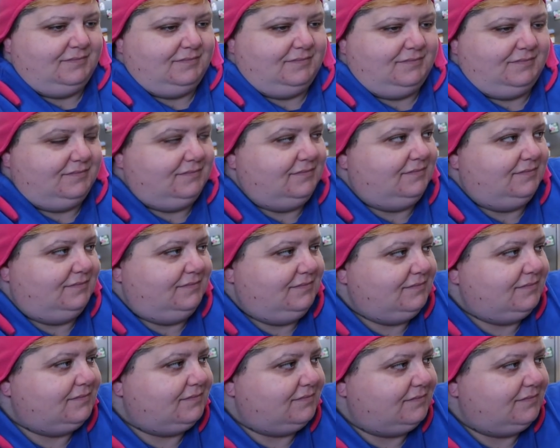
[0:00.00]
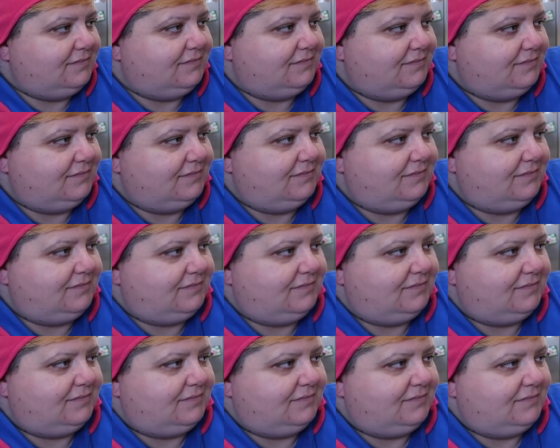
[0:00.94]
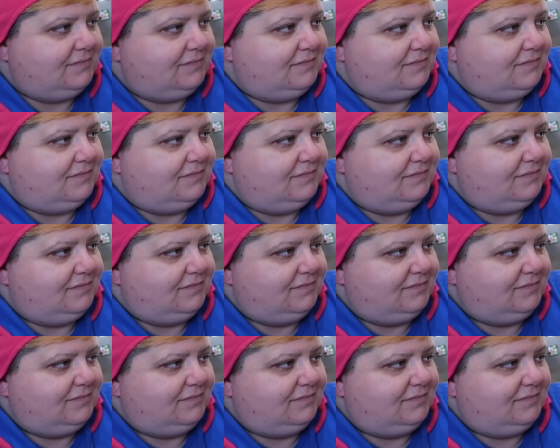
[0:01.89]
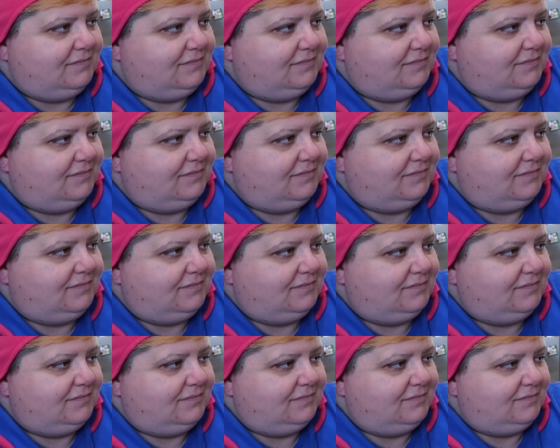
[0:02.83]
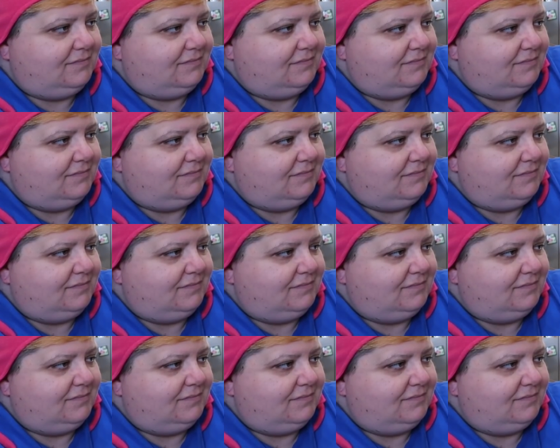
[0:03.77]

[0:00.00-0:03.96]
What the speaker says: (not speaking)